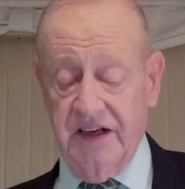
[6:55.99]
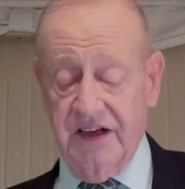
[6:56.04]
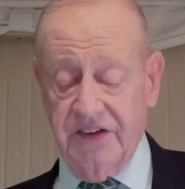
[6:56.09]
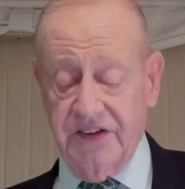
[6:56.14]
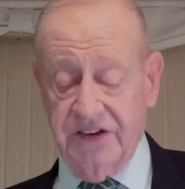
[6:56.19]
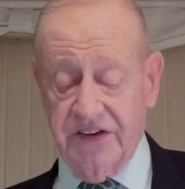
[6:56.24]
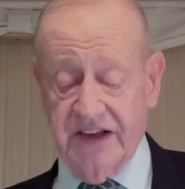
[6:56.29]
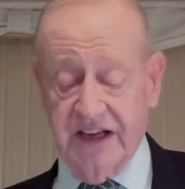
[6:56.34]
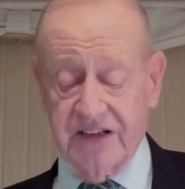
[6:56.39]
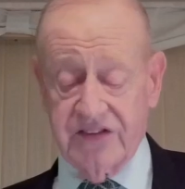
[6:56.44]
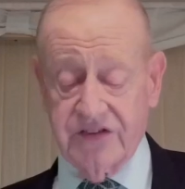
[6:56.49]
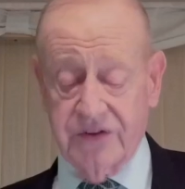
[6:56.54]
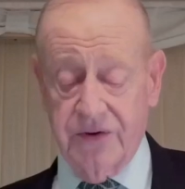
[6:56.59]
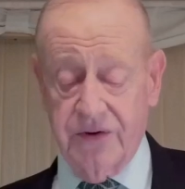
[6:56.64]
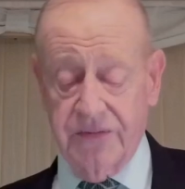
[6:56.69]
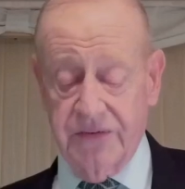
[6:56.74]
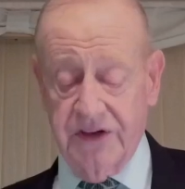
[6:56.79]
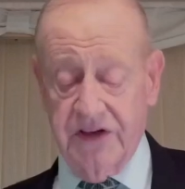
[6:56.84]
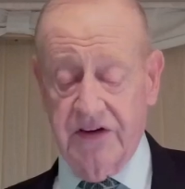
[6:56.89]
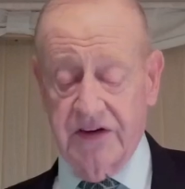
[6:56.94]
So that's the
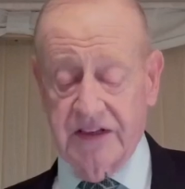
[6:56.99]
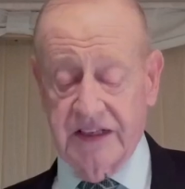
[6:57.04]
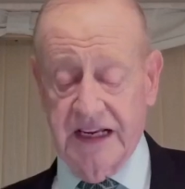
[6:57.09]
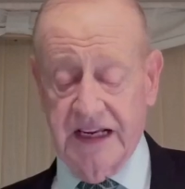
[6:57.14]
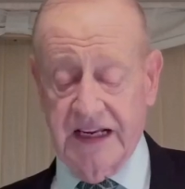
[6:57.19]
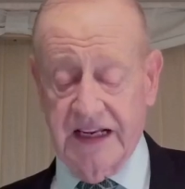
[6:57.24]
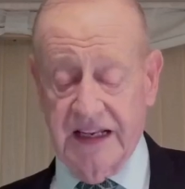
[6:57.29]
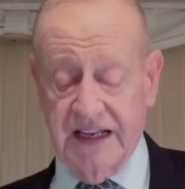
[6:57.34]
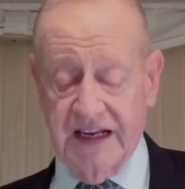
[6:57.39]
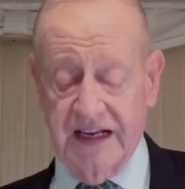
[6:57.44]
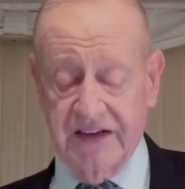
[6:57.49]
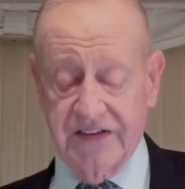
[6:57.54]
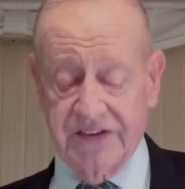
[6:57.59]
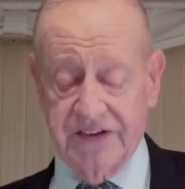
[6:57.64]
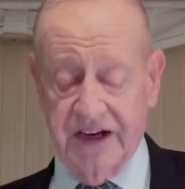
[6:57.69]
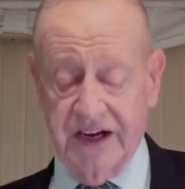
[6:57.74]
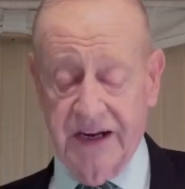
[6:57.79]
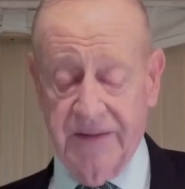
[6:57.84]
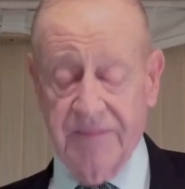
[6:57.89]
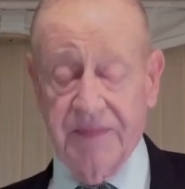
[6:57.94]
one we looked at last
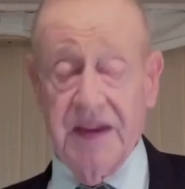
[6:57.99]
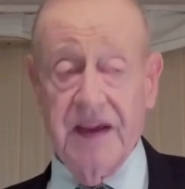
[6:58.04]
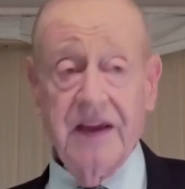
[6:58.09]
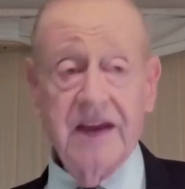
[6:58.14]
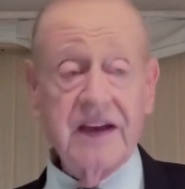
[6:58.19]
time.